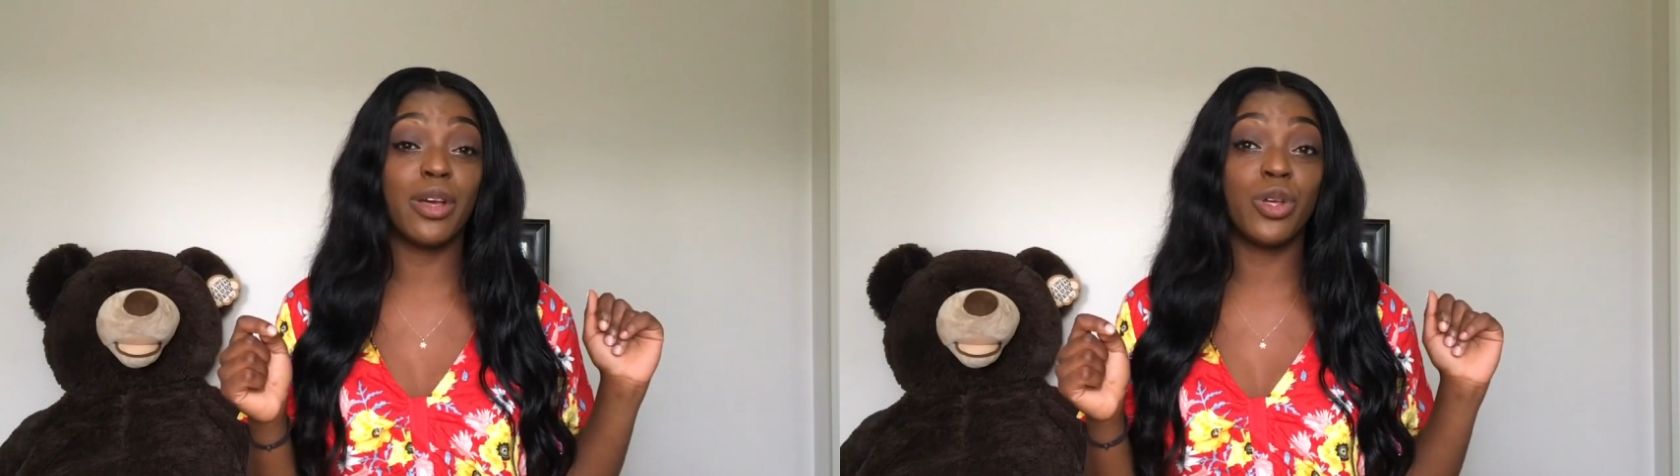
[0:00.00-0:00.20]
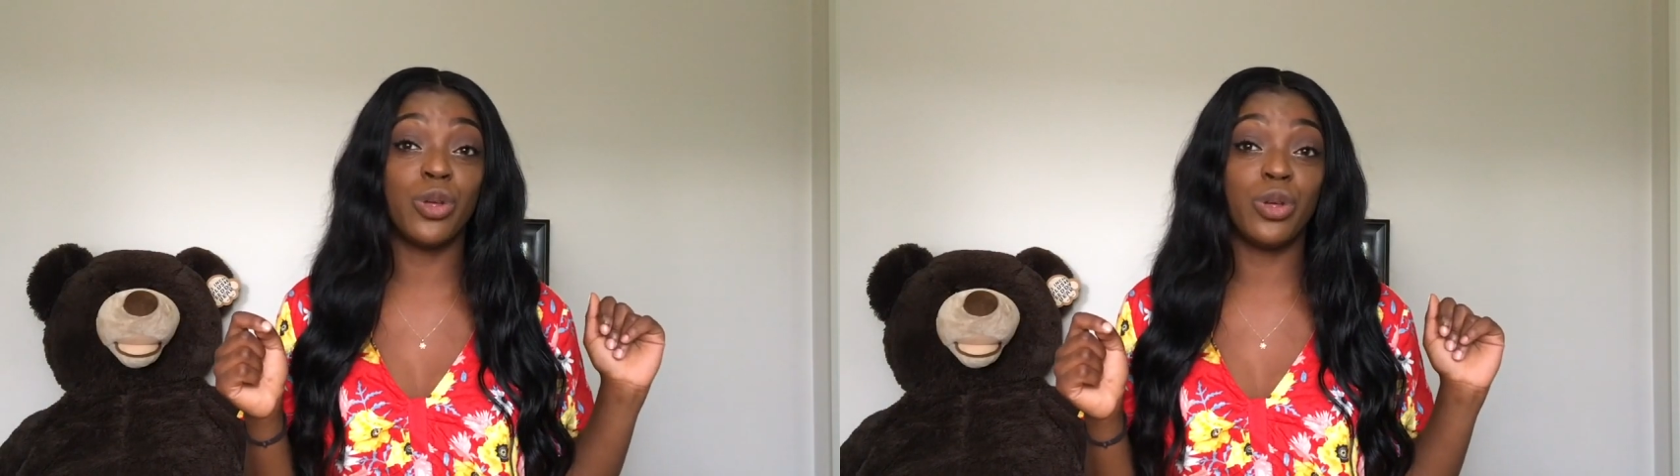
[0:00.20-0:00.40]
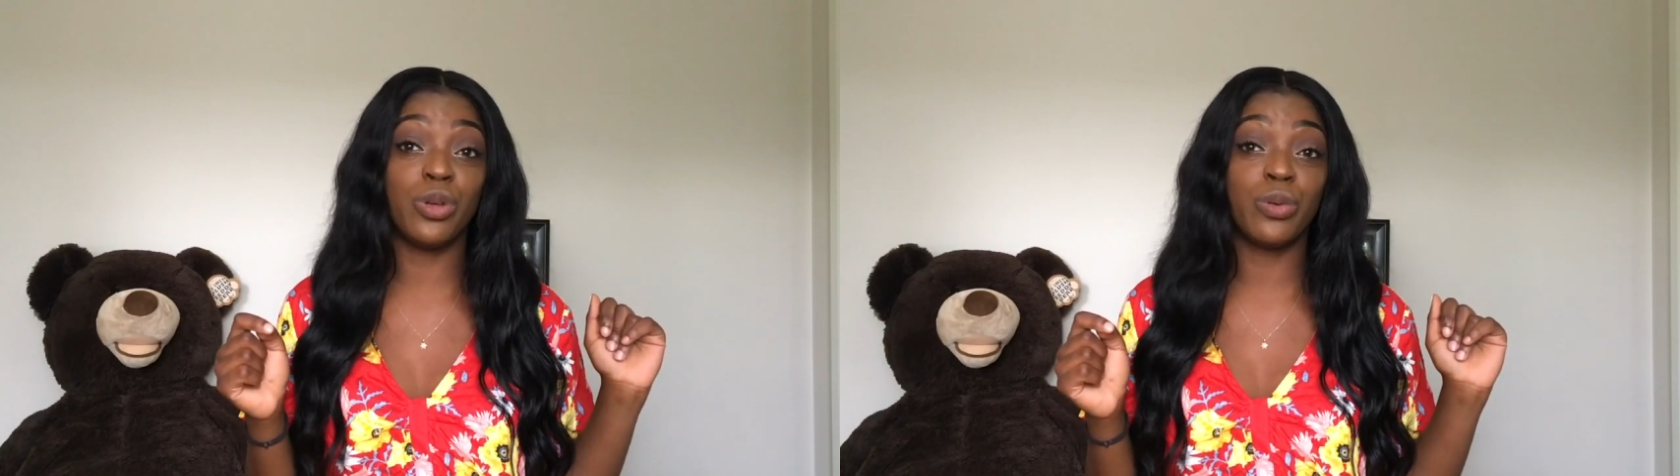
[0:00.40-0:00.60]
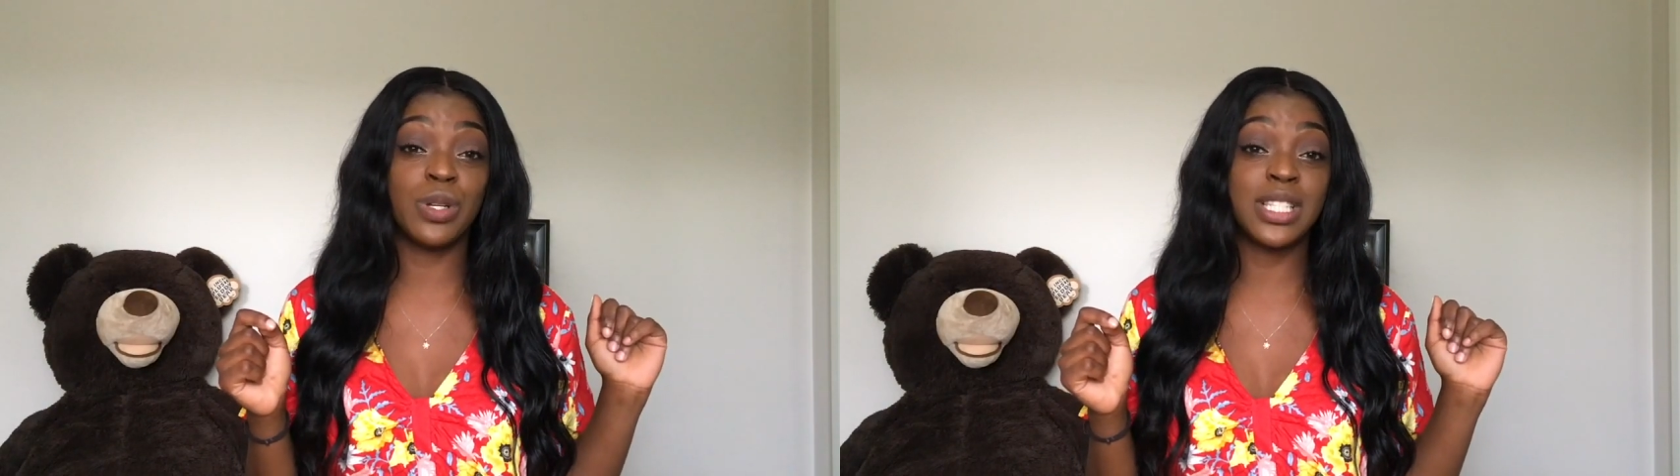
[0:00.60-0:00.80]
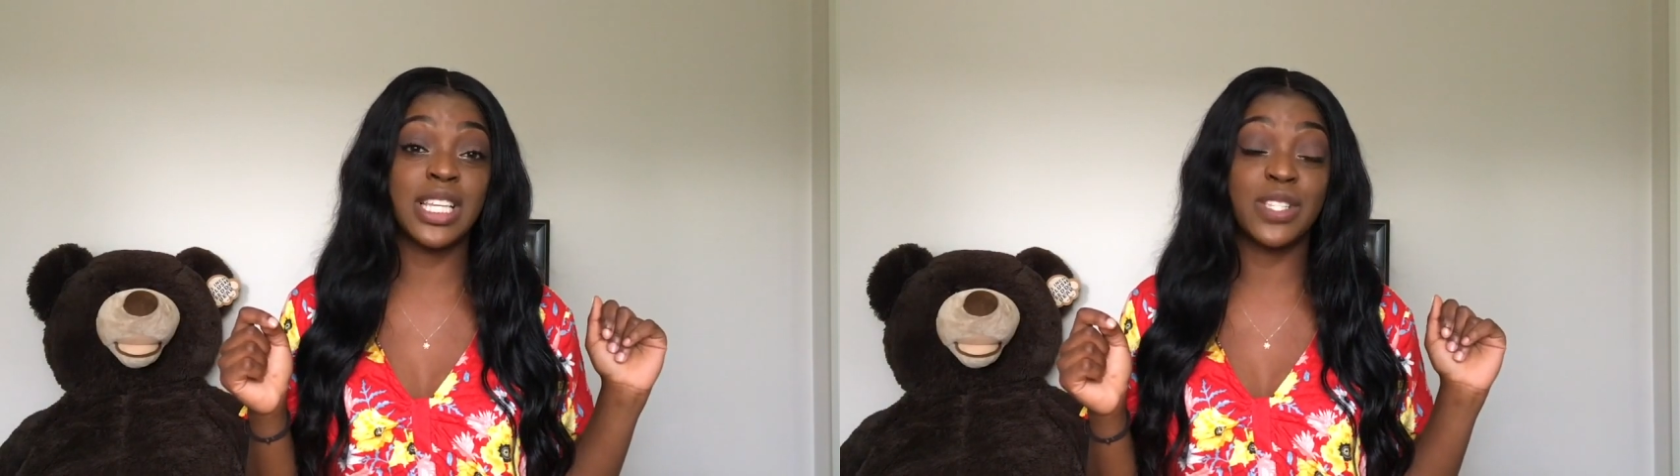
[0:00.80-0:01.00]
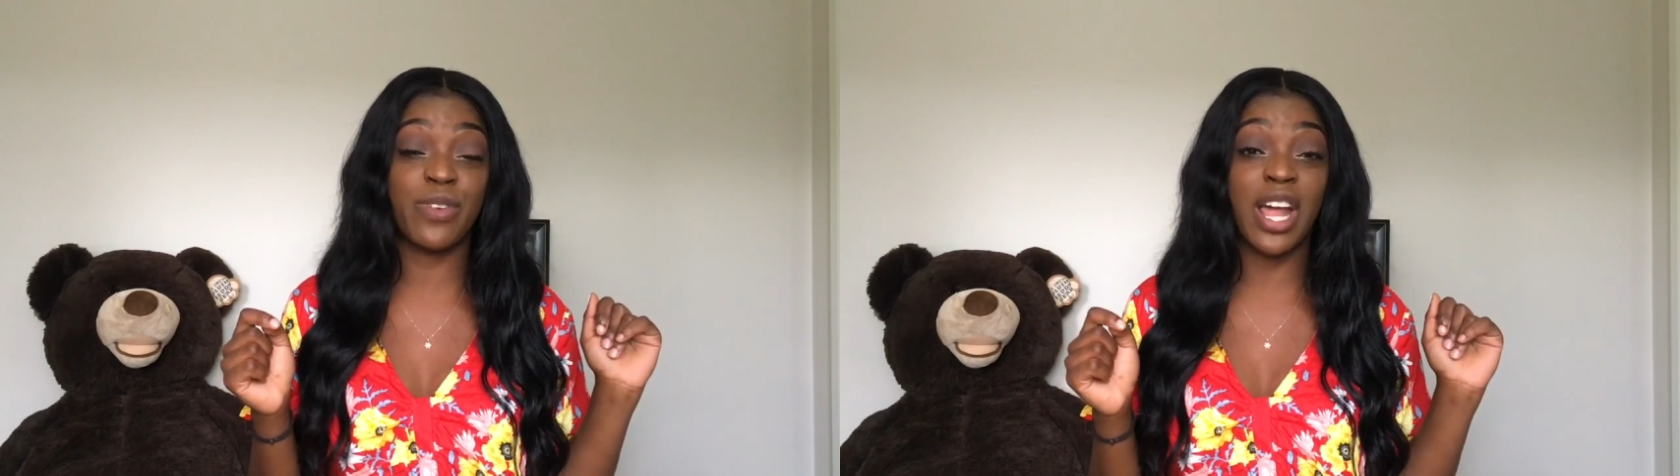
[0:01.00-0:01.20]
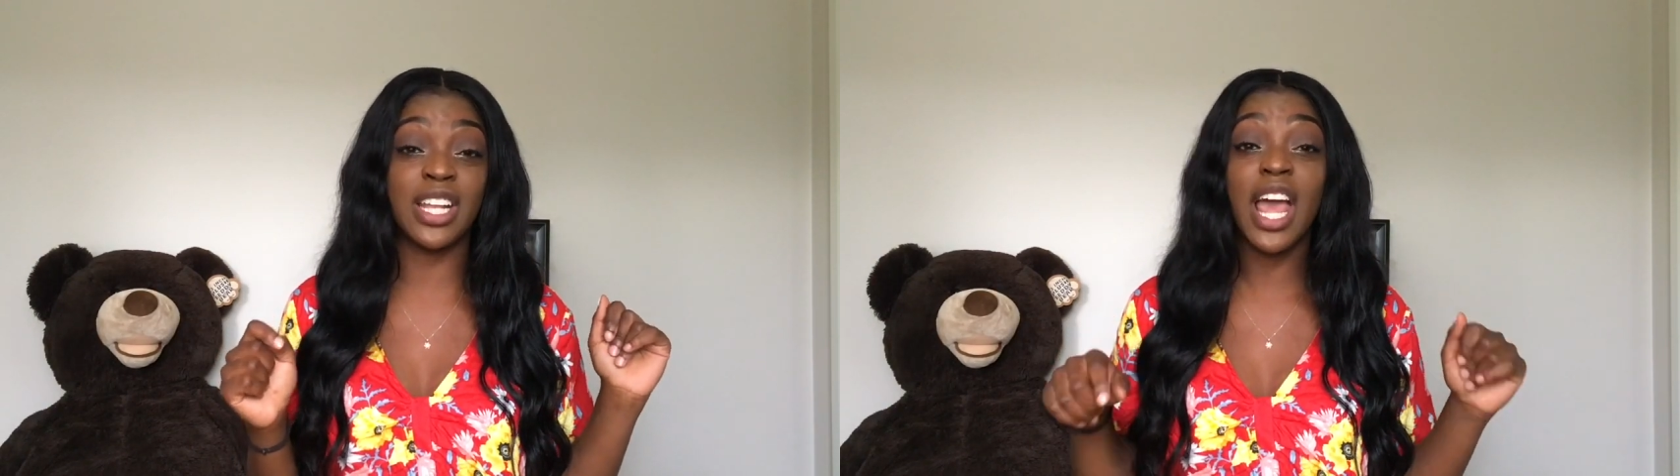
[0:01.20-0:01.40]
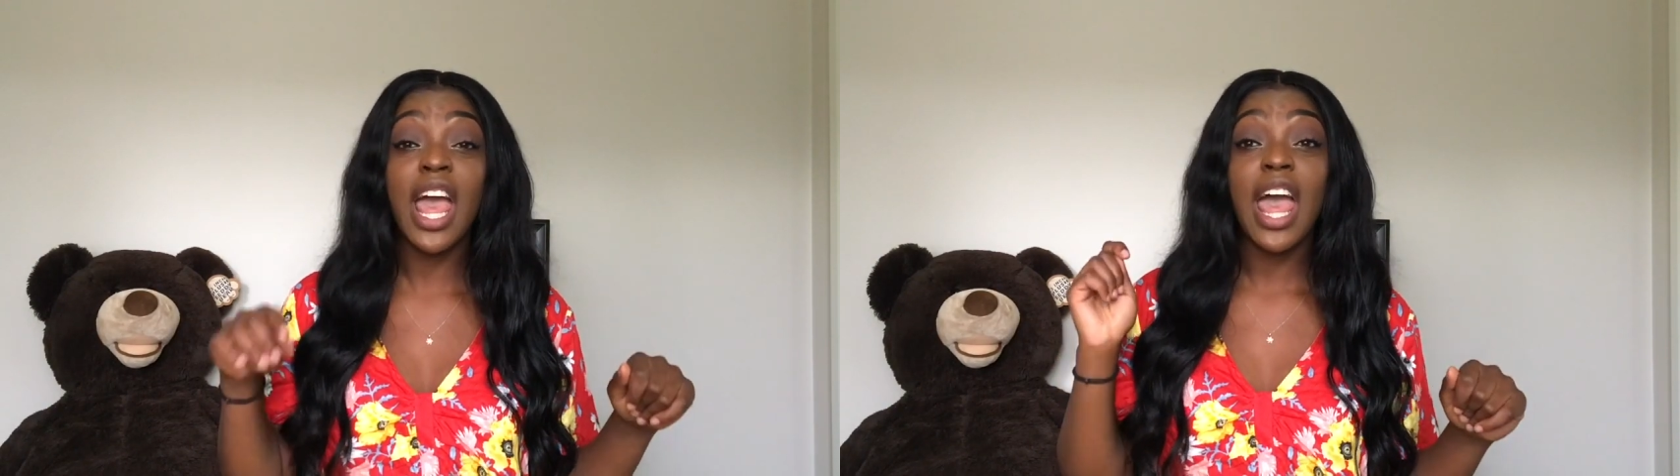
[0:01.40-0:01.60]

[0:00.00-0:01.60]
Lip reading: who was his friend,